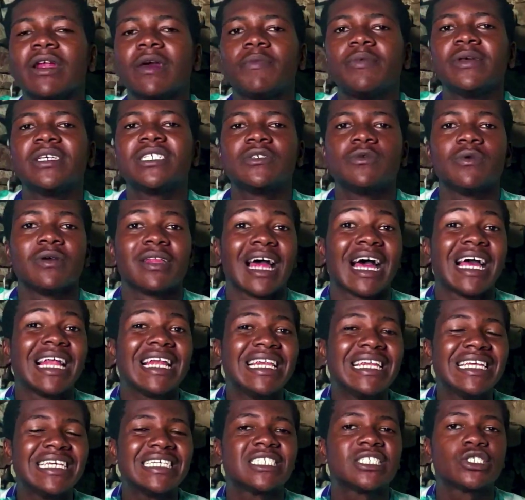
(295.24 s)
with a PC with
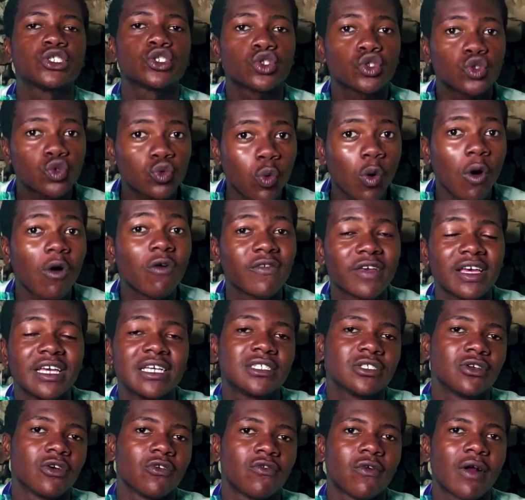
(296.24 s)
at least 12
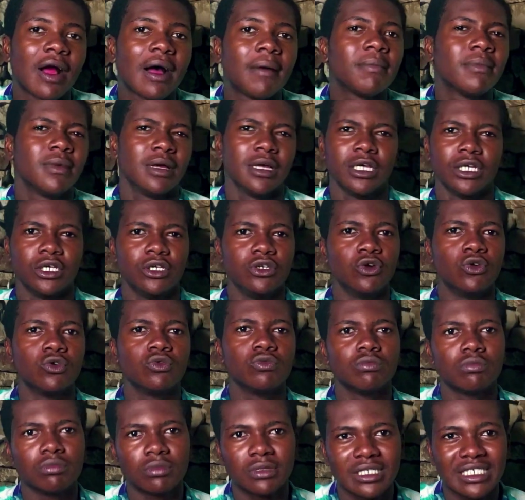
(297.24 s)
gigs of RAM,
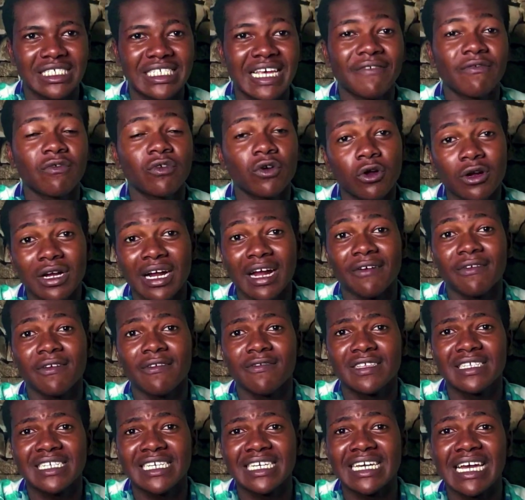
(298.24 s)

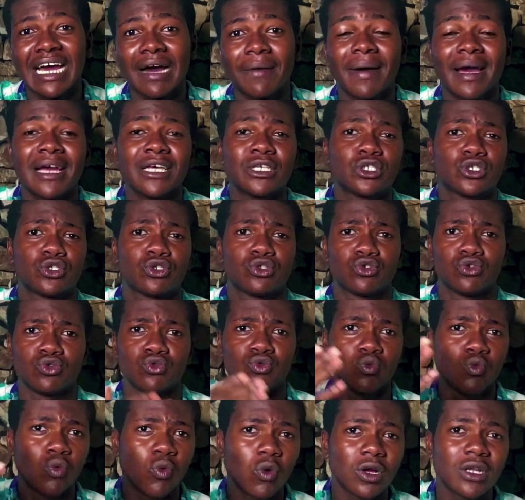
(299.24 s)
750 gigabytes
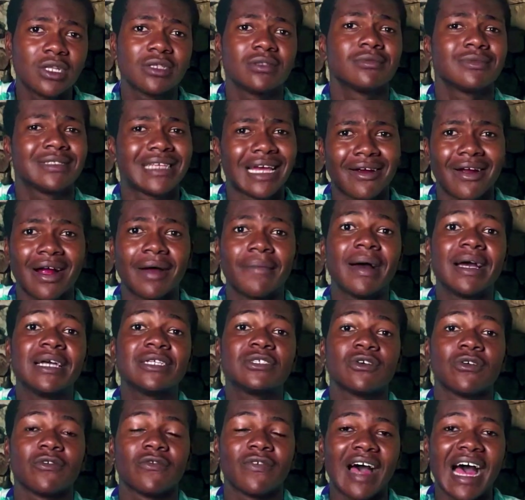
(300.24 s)
to 1
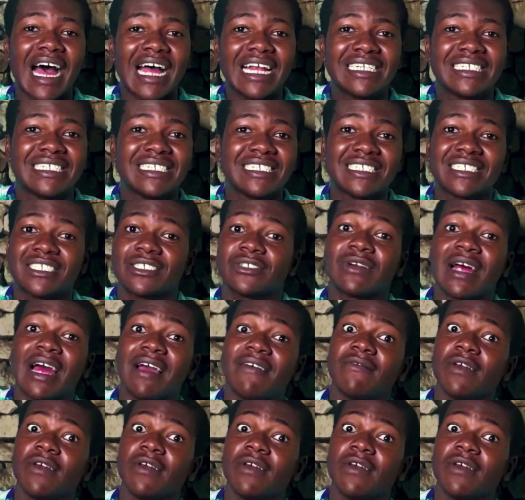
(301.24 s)
terabyte of hard drive,